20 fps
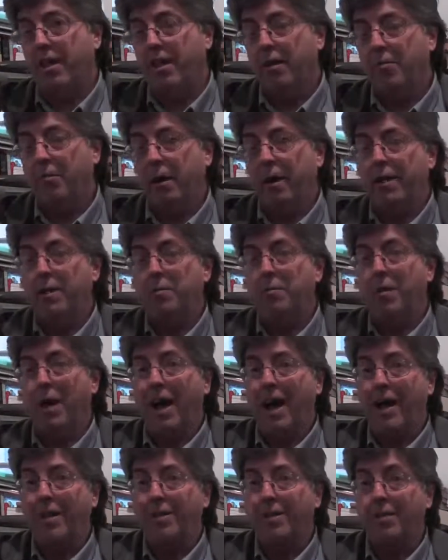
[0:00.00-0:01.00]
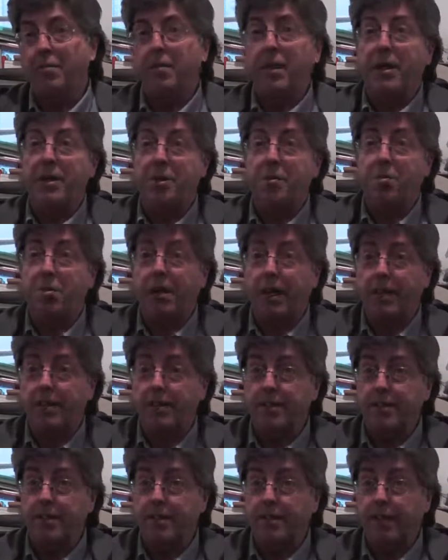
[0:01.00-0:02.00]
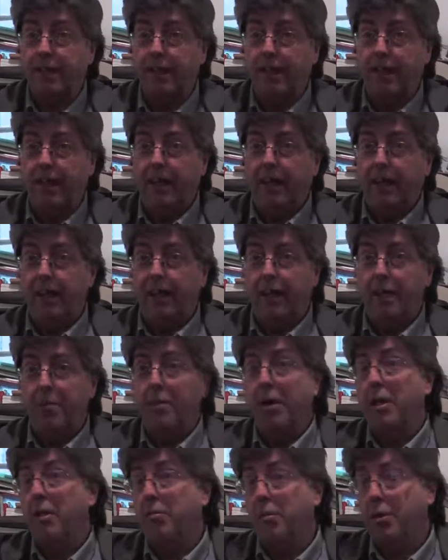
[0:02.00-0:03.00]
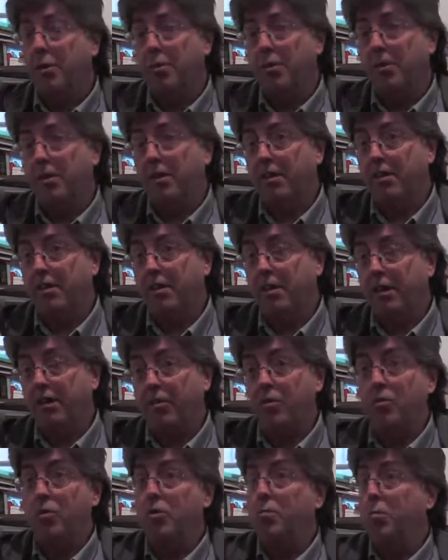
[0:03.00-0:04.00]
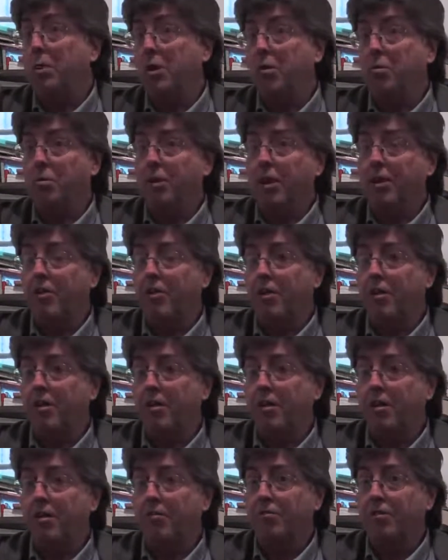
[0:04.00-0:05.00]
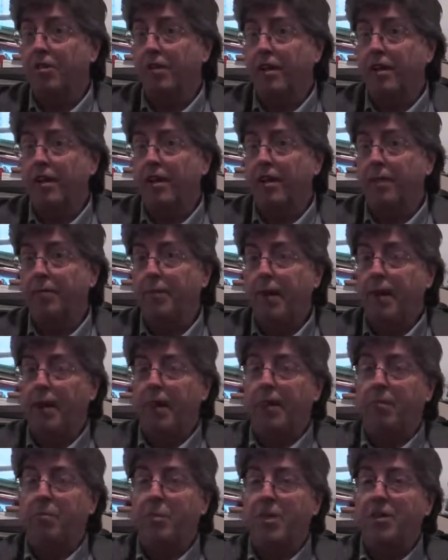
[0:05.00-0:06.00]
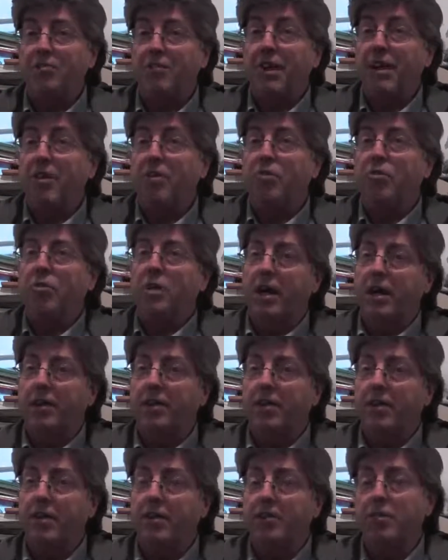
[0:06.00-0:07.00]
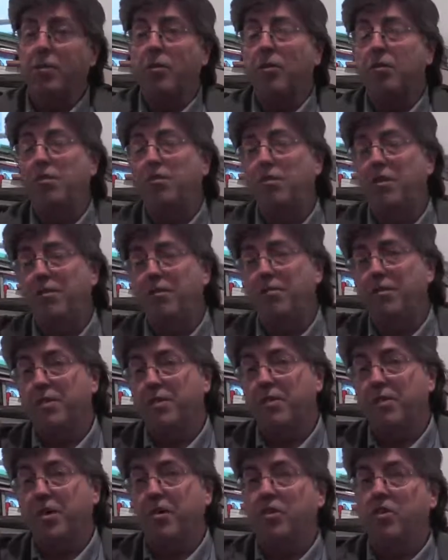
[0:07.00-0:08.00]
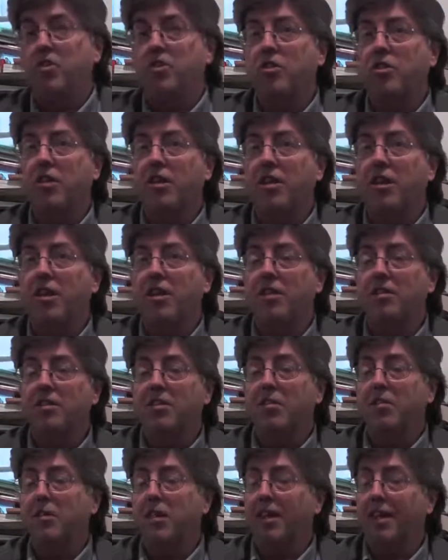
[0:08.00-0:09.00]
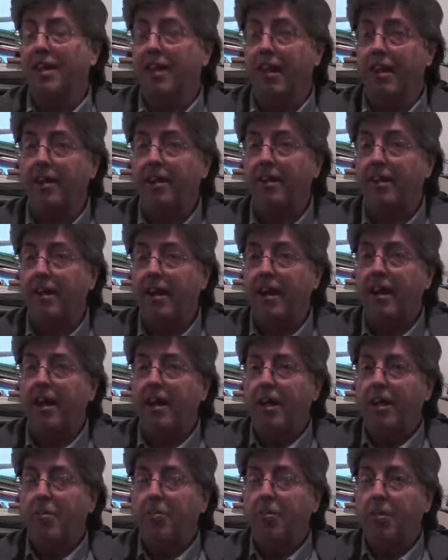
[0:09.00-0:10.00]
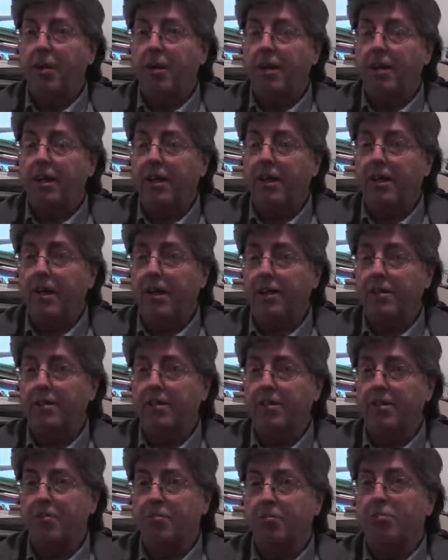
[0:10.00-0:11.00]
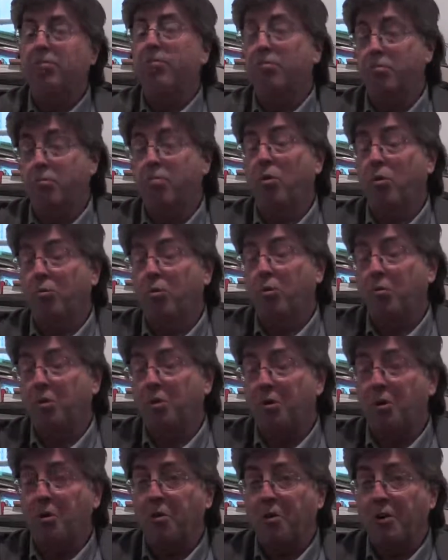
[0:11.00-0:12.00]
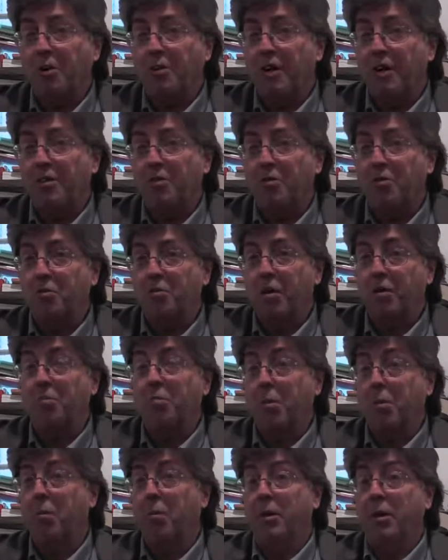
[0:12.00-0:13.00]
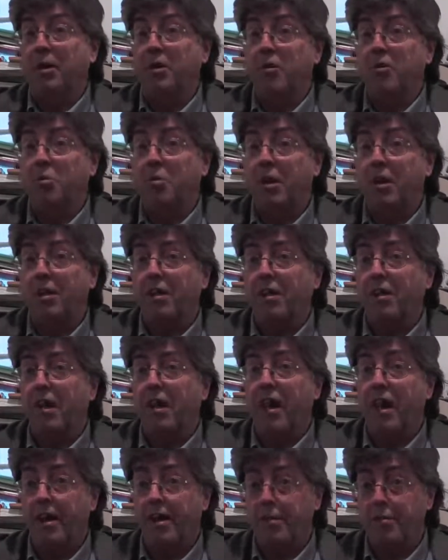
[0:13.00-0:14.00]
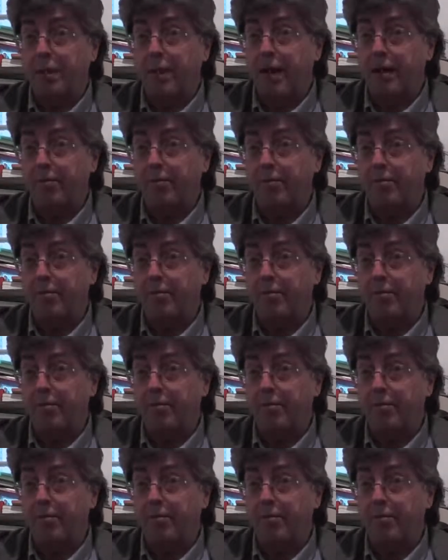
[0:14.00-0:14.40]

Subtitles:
by his past, by his present, by the people that he knows, peer pressure, if you like. But he's very good at it. He's not a thief as such, he's not a killer, but he is what we would call in Glasgow and probably elsewhere a hard man.